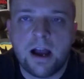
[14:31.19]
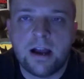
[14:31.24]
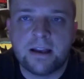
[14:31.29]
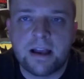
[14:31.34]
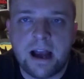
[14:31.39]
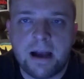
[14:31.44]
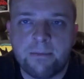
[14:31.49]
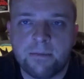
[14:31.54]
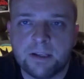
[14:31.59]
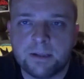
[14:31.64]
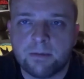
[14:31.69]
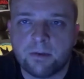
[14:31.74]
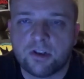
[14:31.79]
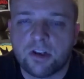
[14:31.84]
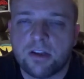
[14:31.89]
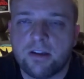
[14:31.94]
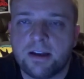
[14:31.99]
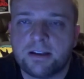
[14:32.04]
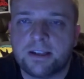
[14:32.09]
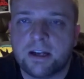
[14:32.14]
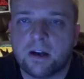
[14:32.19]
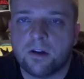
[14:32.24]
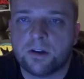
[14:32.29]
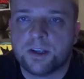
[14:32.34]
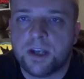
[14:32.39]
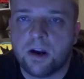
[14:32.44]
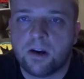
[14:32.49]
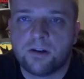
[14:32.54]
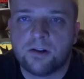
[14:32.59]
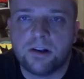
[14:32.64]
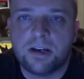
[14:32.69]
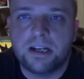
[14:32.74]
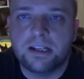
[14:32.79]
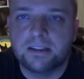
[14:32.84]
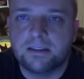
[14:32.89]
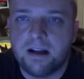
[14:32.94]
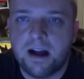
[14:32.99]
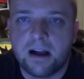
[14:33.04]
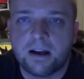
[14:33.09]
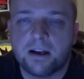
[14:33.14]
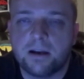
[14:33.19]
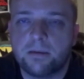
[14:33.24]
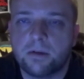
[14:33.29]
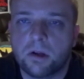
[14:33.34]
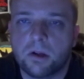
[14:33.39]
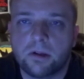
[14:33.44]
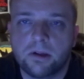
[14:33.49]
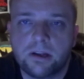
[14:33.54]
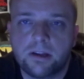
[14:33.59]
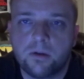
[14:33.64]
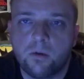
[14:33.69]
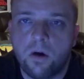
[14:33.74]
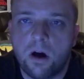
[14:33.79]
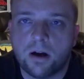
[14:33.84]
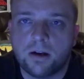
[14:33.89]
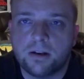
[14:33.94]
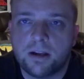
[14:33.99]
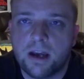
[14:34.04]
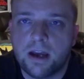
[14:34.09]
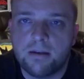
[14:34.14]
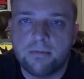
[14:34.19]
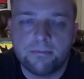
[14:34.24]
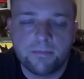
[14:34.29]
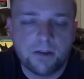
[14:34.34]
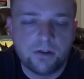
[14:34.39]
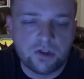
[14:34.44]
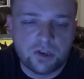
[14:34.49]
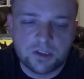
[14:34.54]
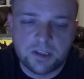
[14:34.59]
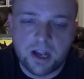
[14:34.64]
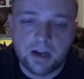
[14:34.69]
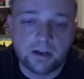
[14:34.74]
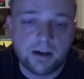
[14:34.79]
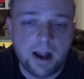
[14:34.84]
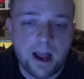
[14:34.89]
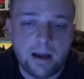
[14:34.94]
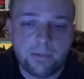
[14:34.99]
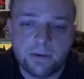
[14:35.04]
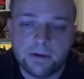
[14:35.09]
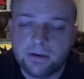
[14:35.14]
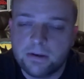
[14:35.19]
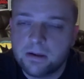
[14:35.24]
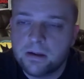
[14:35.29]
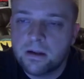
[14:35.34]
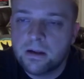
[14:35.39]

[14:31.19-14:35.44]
I'm as much as I like Daryl's character, he's not going to be able to lead The Walking Dead. It's just not going to happen.